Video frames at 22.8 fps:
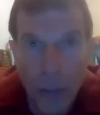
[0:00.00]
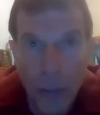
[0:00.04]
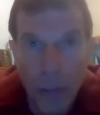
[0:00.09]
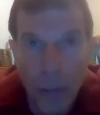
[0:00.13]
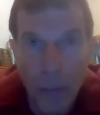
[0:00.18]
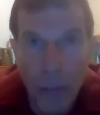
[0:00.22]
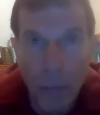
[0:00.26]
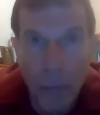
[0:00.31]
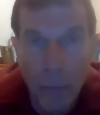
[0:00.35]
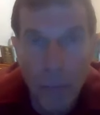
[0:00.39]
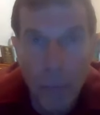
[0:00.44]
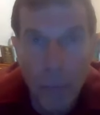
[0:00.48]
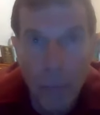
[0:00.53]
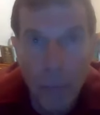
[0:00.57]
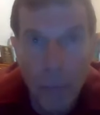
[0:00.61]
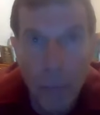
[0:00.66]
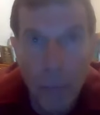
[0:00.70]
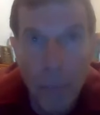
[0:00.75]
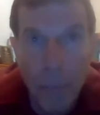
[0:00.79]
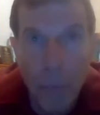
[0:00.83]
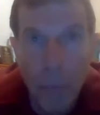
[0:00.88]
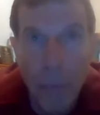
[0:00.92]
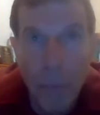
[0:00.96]
to me
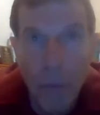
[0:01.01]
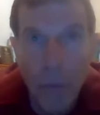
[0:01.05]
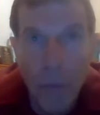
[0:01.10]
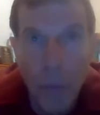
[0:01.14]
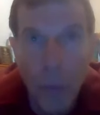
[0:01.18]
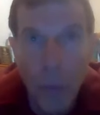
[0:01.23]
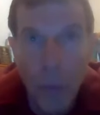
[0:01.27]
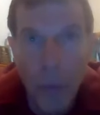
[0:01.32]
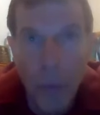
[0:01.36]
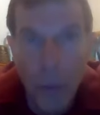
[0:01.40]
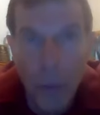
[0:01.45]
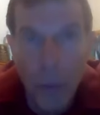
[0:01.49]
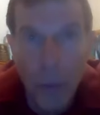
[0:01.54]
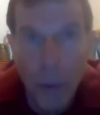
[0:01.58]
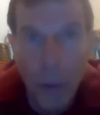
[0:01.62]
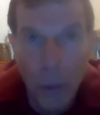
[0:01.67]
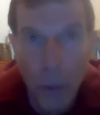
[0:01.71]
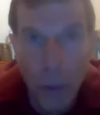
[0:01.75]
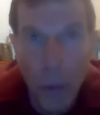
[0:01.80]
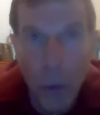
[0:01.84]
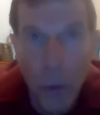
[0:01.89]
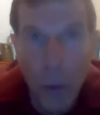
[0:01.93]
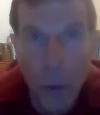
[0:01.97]
before the
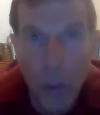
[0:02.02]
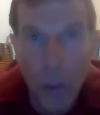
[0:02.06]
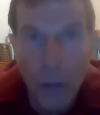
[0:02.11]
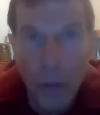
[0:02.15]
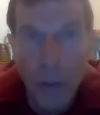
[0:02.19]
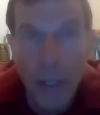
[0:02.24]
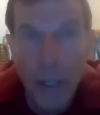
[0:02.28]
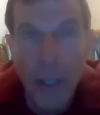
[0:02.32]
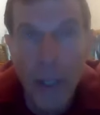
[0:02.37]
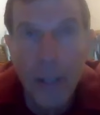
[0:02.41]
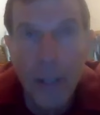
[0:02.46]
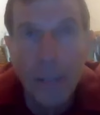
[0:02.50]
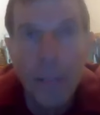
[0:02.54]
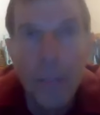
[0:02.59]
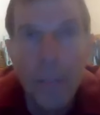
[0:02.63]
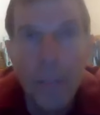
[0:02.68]
call tonight.